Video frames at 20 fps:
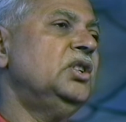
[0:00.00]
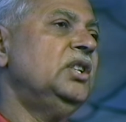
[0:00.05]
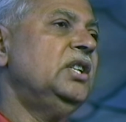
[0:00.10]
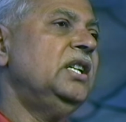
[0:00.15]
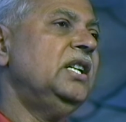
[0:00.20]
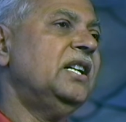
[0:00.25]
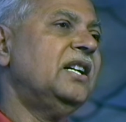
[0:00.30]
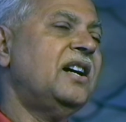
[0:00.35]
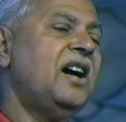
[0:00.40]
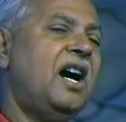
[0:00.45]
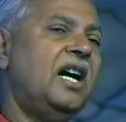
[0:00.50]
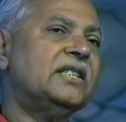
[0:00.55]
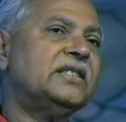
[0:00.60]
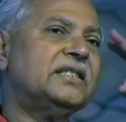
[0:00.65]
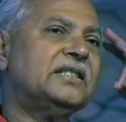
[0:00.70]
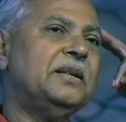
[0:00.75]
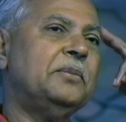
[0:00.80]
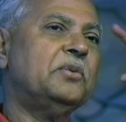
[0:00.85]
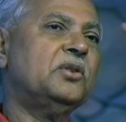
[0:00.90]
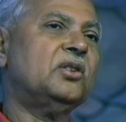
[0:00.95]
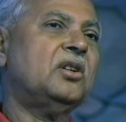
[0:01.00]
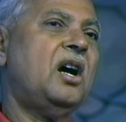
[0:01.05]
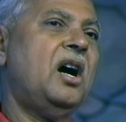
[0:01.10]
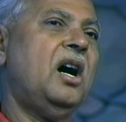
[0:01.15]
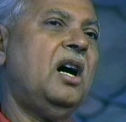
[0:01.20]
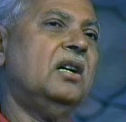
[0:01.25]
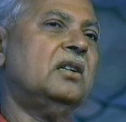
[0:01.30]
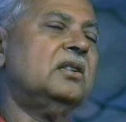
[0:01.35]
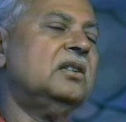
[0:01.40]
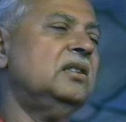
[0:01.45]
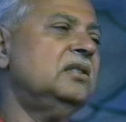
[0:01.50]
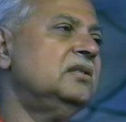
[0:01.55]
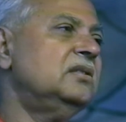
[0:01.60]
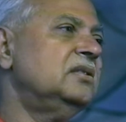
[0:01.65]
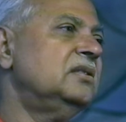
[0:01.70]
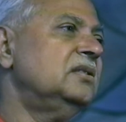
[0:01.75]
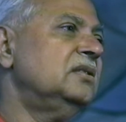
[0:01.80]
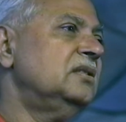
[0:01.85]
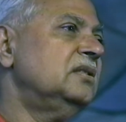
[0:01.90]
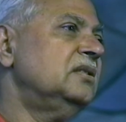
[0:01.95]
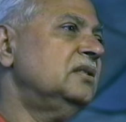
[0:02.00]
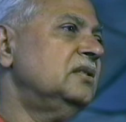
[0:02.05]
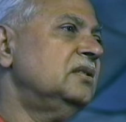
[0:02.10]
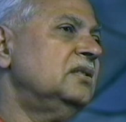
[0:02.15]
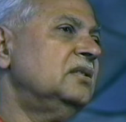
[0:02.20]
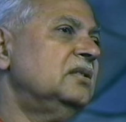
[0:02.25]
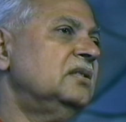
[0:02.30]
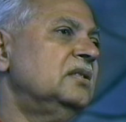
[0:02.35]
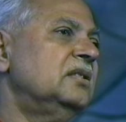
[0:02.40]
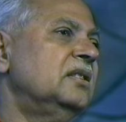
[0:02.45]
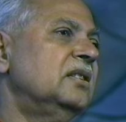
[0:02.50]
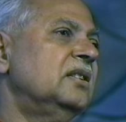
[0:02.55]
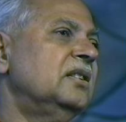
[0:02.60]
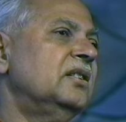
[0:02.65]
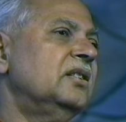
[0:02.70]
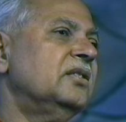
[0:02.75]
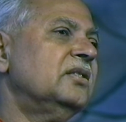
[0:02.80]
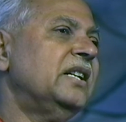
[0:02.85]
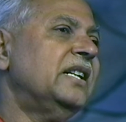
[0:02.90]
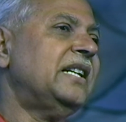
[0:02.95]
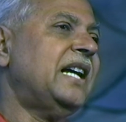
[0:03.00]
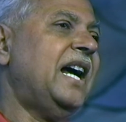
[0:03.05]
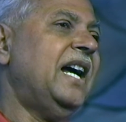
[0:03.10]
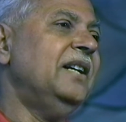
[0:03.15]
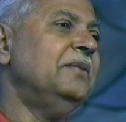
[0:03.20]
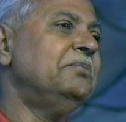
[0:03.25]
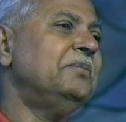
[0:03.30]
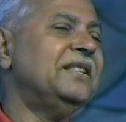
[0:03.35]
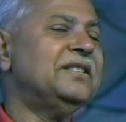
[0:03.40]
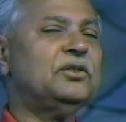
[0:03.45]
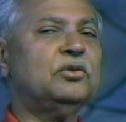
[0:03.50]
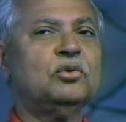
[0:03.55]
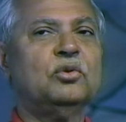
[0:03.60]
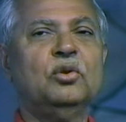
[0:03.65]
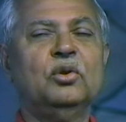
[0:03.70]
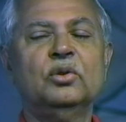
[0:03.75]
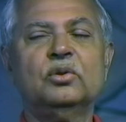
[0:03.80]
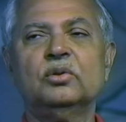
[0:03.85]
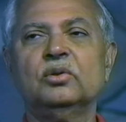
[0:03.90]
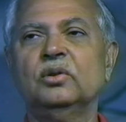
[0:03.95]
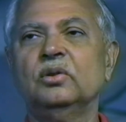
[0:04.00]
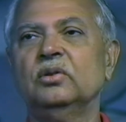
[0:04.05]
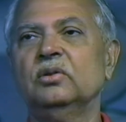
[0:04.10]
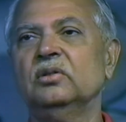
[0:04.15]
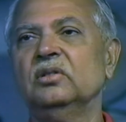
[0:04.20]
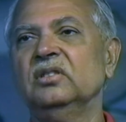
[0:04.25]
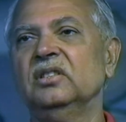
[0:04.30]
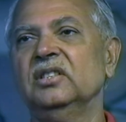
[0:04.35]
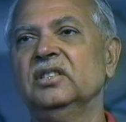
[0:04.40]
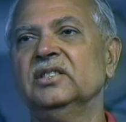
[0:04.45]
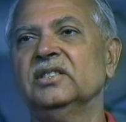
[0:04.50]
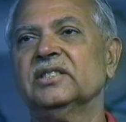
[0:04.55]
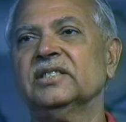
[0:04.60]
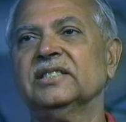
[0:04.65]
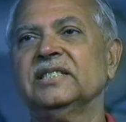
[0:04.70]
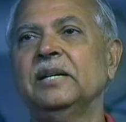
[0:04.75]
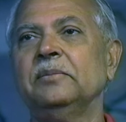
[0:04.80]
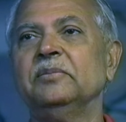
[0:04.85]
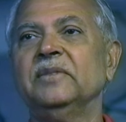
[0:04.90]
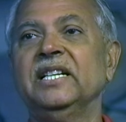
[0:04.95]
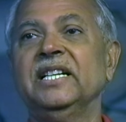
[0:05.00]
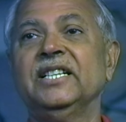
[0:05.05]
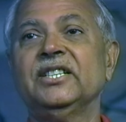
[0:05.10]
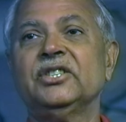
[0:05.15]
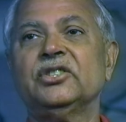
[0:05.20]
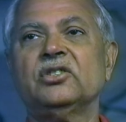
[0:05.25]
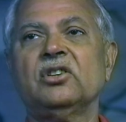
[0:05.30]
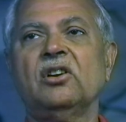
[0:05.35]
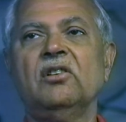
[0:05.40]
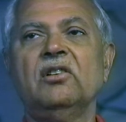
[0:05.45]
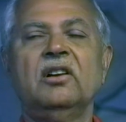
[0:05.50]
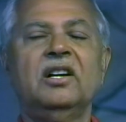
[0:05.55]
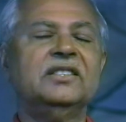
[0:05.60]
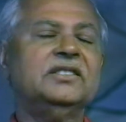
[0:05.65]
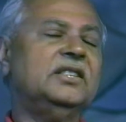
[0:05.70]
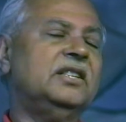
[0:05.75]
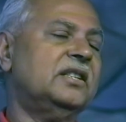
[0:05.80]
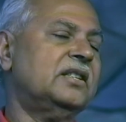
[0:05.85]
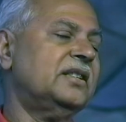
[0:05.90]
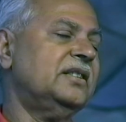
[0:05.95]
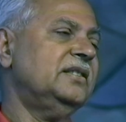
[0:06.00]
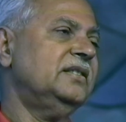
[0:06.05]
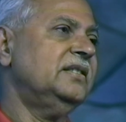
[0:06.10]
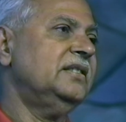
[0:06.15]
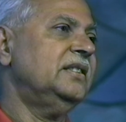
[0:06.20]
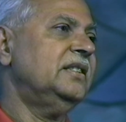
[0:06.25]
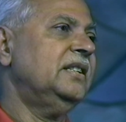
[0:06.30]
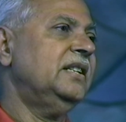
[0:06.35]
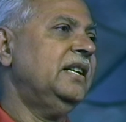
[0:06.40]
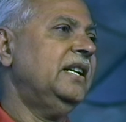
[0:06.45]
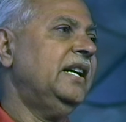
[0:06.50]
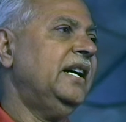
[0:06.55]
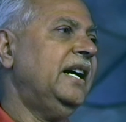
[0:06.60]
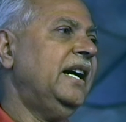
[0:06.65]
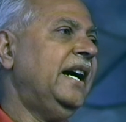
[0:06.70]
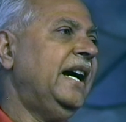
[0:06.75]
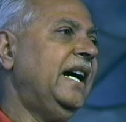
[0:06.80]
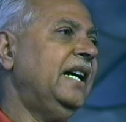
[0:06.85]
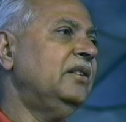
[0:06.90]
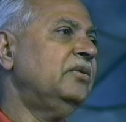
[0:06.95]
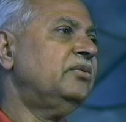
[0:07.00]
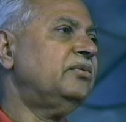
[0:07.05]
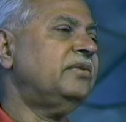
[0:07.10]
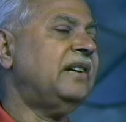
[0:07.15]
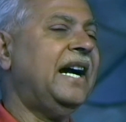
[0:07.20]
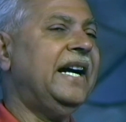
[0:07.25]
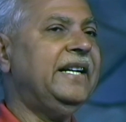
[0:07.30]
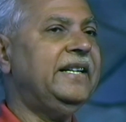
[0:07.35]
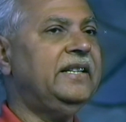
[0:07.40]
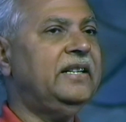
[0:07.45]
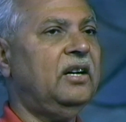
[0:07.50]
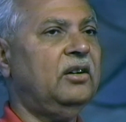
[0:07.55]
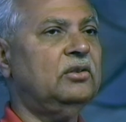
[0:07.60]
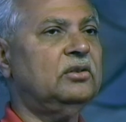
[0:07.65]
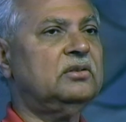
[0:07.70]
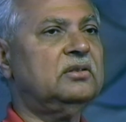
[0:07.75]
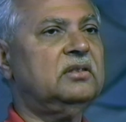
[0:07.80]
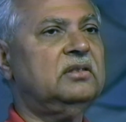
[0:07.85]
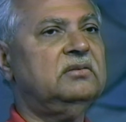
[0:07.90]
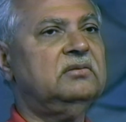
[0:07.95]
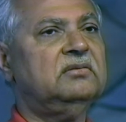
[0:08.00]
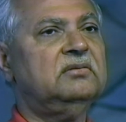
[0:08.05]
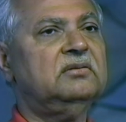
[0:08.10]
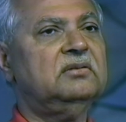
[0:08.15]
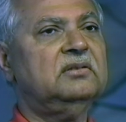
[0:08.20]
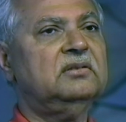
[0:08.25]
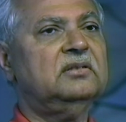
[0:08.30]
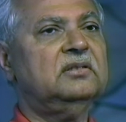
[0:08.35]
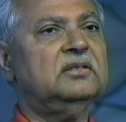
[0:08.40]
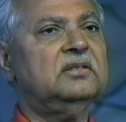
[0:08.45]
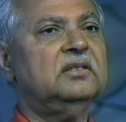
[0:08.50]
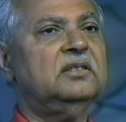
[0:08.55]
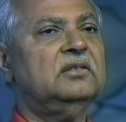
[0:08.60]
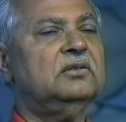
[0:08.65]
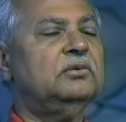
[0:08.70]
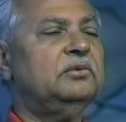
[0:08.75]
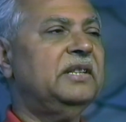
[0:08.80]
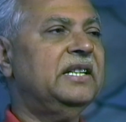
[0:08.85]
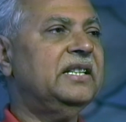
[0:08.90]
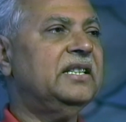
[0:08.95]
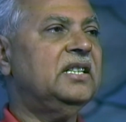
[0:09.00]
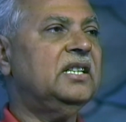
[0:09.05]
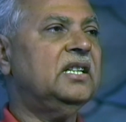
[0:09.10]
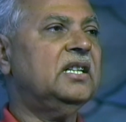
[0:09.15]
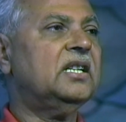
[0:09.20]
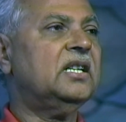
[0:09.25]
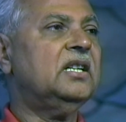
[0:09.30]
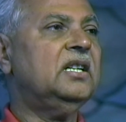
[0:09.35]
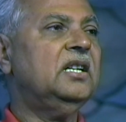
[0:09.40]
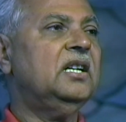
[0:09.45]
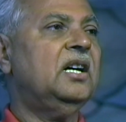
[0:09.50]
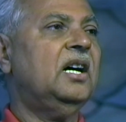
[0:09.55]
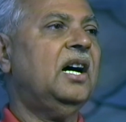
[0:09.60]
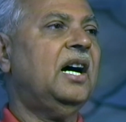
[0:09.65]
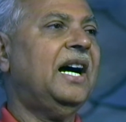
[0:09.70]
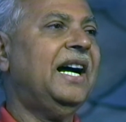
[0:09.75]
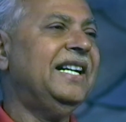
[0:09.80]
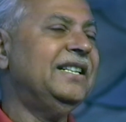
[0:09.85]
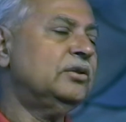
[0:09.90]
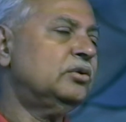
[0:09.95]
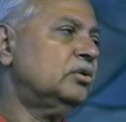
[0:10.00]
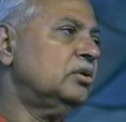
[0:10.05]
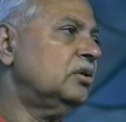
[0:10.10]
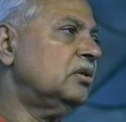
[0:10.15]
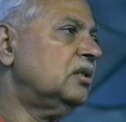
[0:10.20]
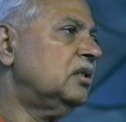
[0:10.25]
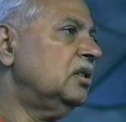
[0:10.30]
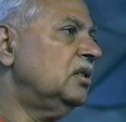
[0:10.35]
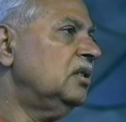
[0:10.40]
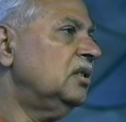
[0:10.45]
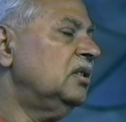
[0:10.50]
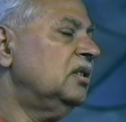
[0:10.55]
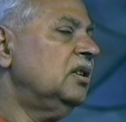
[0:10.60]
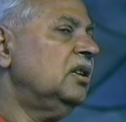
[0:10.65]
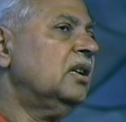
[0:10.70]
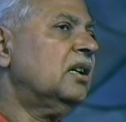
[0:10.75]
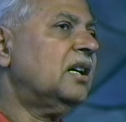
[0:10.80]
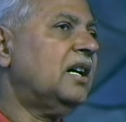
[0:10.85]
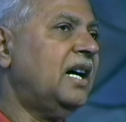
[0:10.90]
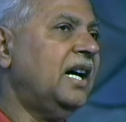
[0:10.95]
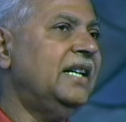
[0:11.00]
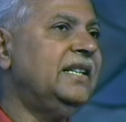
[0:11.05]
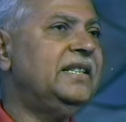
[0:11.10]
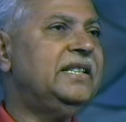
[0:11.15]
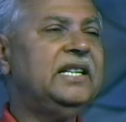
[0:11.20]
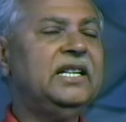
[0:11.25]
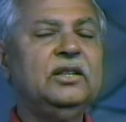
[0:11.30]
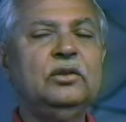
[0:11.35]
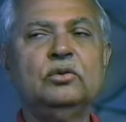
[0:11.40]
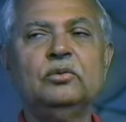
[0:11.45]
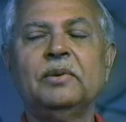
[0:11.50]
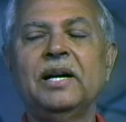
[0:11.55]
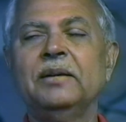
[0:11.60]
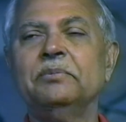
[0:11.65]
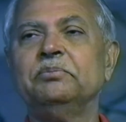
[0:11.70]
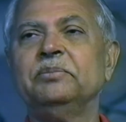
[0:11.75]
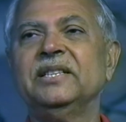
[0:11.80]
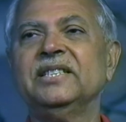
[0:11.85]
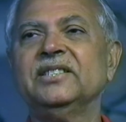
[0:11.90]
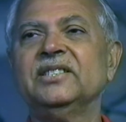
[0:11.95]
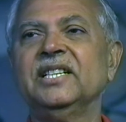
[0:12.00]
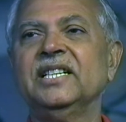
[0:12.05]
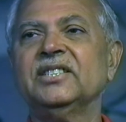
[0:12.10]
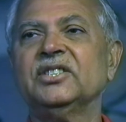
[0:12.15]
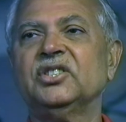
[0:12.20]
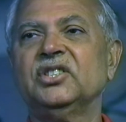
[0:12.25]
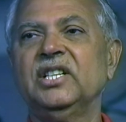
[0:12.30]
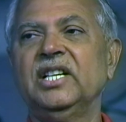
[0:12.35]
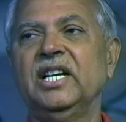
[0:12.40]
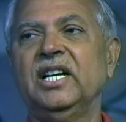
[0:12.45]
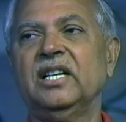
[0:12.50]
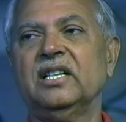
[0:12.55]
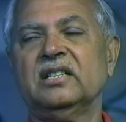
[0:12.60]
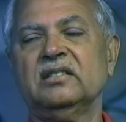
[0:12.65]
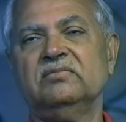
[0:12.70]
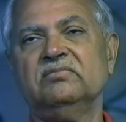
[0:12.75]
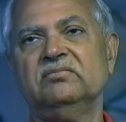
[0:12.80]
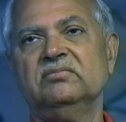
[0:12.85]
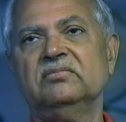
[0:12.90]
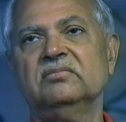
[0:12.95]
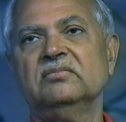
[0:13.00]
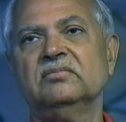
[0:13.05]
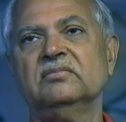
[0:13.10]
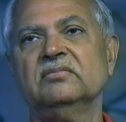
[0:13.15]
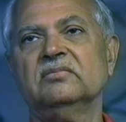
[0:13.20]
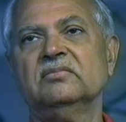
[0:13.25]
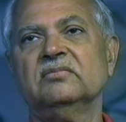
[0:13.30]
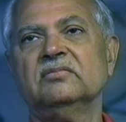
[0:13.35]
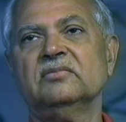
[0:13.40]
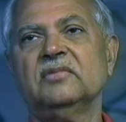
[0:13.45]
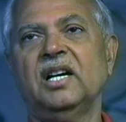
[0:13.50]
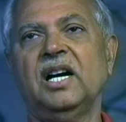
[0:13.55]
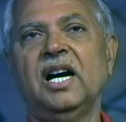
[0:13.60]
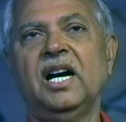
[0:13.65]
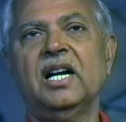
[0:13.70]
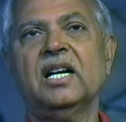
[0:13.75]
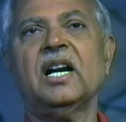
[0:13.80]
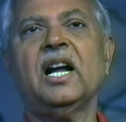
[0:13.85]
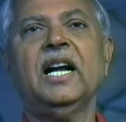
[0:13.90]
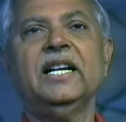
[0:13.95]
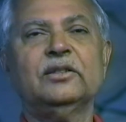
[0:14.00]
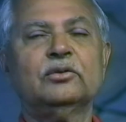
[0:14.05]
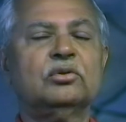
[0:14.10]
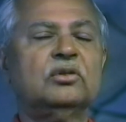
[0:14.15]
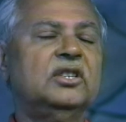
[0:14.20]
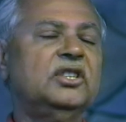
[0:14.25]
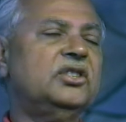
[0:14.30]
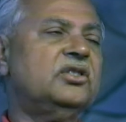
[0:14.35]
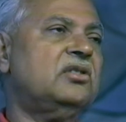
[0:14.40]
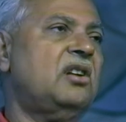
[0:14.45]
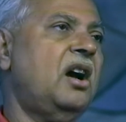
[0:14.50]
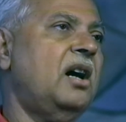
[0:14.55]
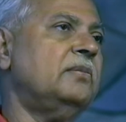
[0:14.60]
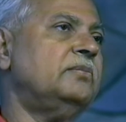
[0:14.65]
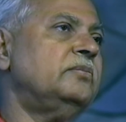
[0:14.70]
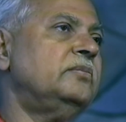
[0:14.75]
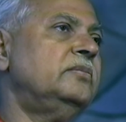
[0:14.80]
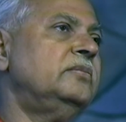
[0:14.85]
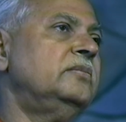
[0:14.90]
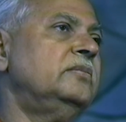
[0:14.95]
he got some thought that I must go to some astrologer and find out whether I should continue my business there or I should stop.